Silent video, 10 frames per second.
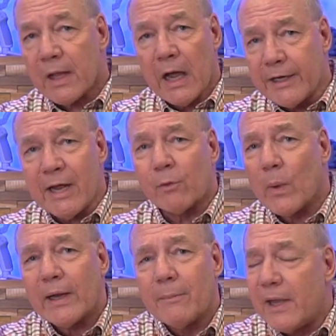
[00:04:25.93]
I never
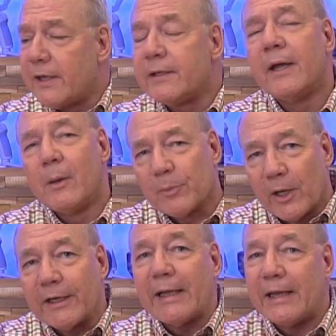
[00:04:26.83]
recommend
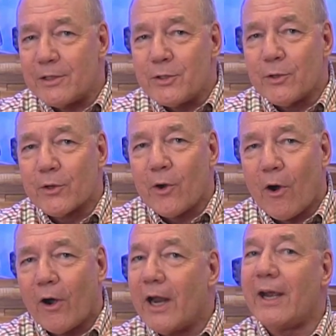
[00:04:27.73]
plugging it into your
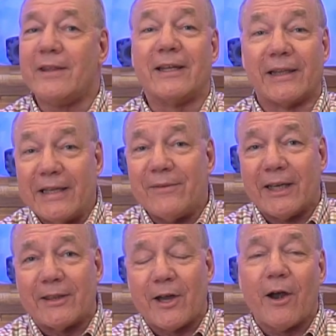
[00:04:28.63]
car and then leaving
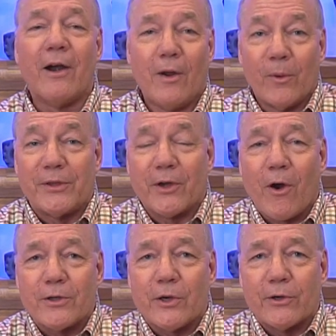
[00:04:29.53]
it there with the
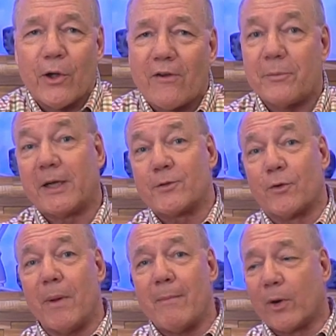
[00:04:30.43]
car turned off, because
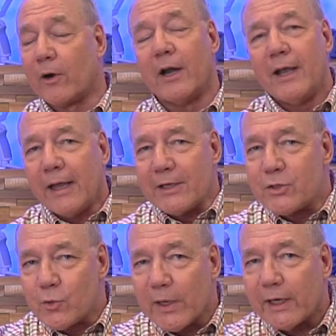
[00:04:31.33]
remember, it's
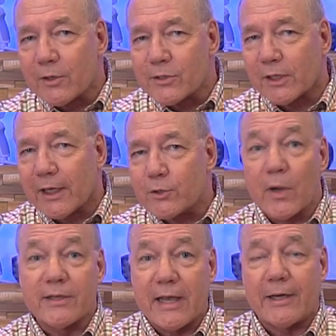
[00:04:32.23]
drinking those
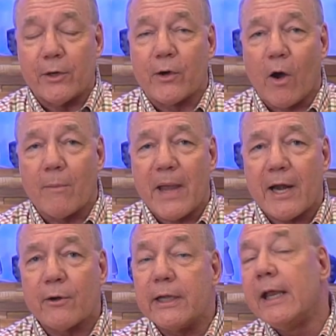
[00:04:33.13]
electrons out of your car
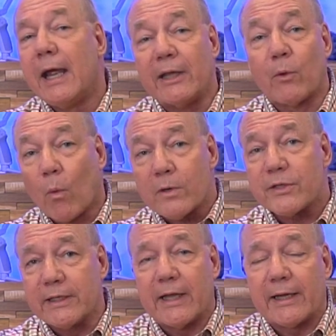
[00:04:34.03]
battery, and the worst
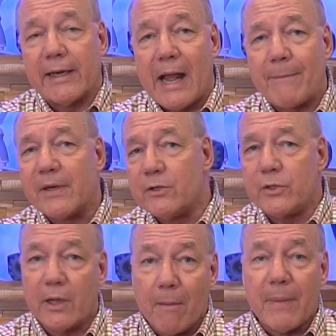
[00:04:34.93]
thing that can happen is you
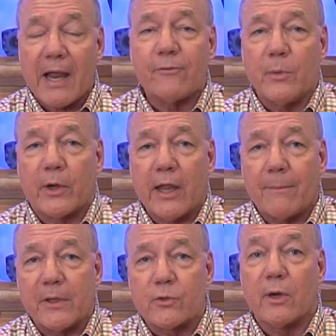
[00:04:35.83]
come back from your
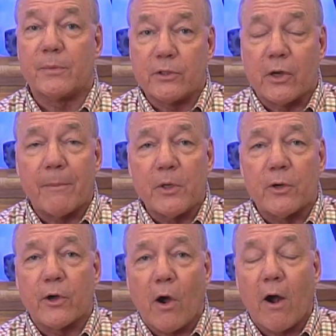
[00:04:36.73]
camping trip to jump in your
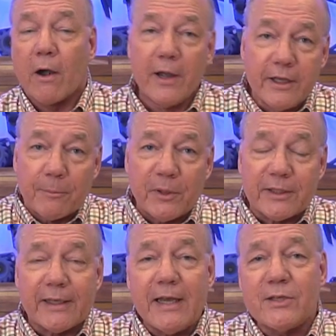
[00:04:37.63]
car, you put the
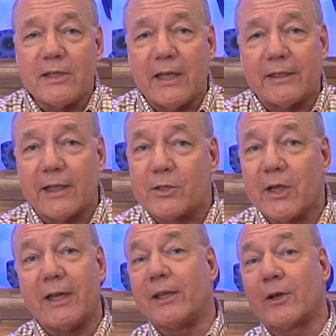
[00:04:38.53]
keys in the
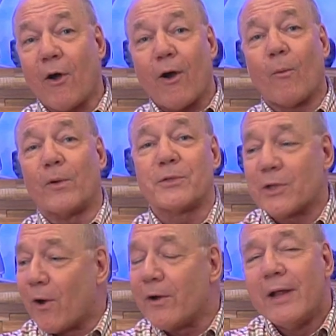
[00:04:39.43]
ignition, and the car won't
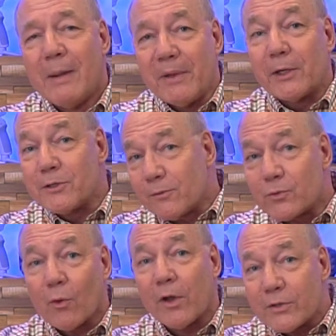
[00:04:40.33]
start because you've
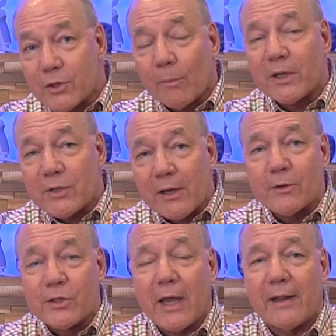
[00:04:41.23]
drawn so much
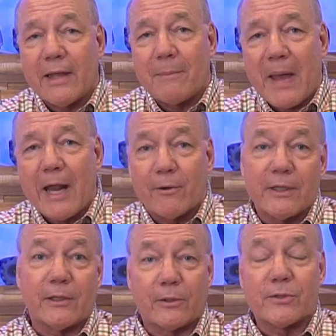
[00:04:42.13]
energy out of that battery
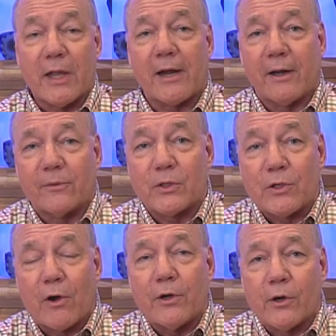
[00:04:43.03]
that there's not enough to
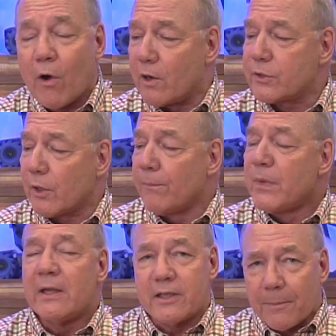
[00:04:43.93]
start your car. So
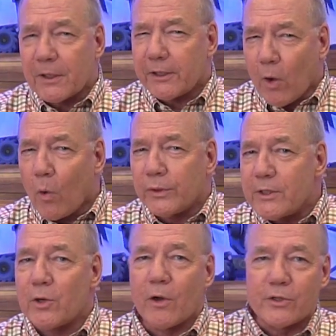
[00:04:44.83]
typically only
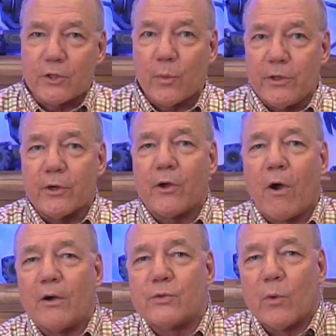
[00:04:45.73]
charge this when your
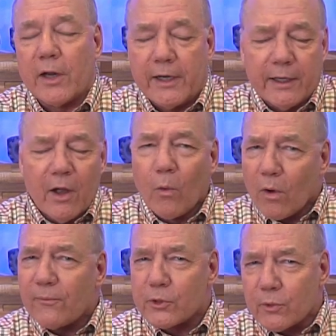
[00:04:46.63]
car is running
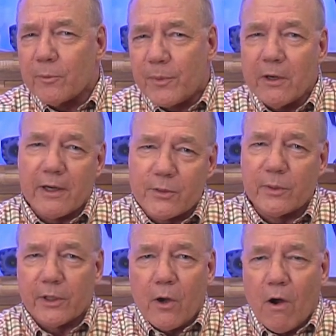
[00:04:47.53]
or for short periods
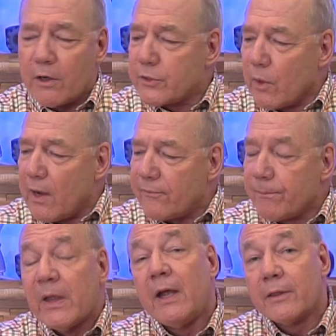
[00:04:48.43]
when the car is off.
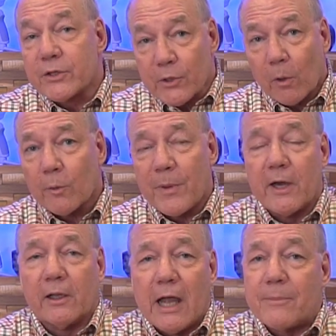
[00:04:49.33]
The solar
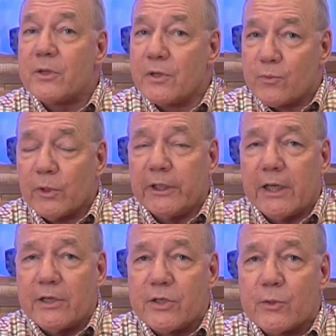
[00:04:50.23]
panel option is really
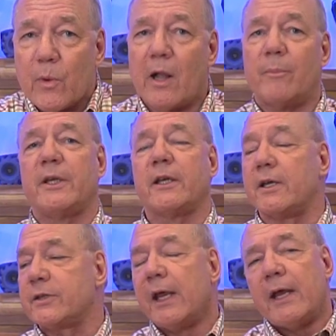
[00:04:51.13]
nice as well,
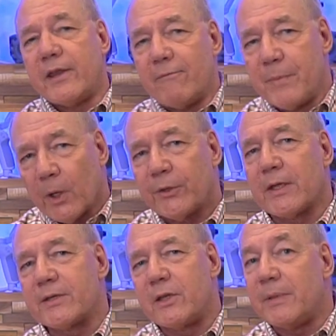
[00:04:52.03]
because they built
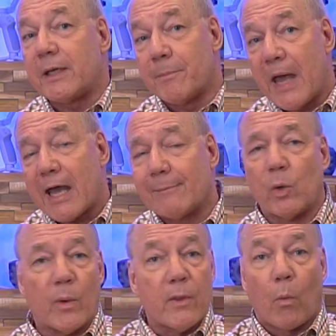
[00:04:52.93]
this to be
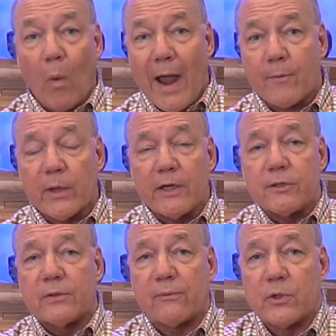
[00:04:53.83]
compatible with a wide range
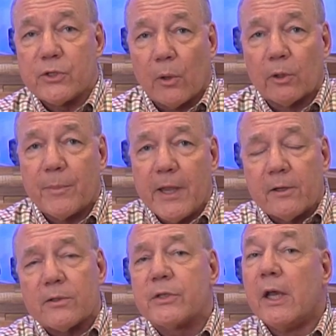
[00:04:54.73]
of different solar
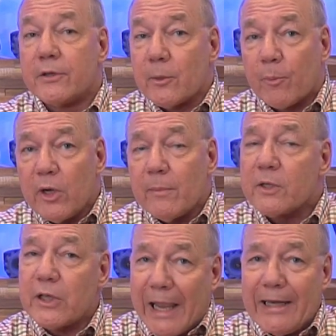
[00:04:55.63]
panels. So pretty
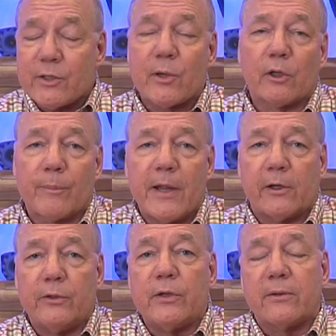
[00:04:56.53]
much any solar
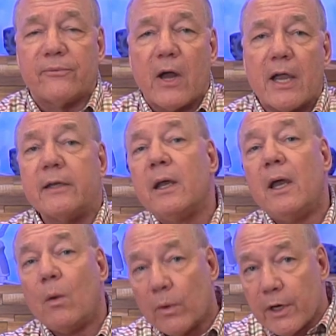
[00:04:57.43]
panel you can find
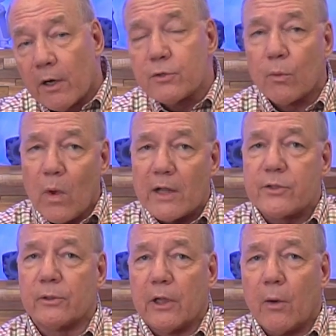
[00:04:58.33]
with 100 watts
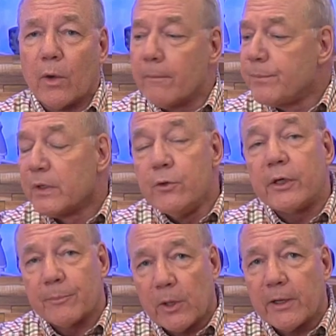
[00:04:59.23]
or lower, you
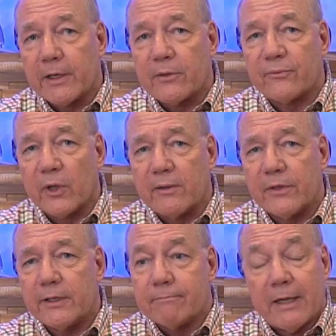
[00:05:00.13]
can plug into the front of
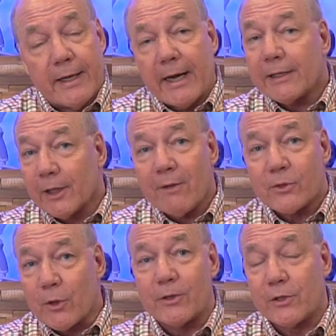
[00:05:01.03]
it. And I love
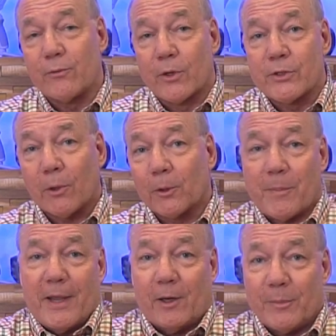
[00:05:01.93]
charging through a solar
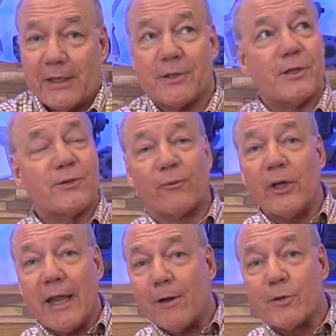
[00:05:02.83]
panel because it's
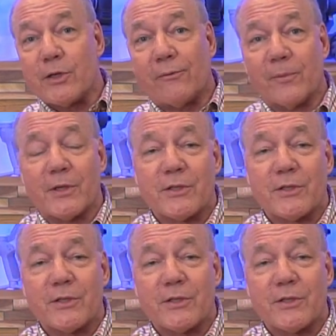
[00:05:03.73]
free energy from the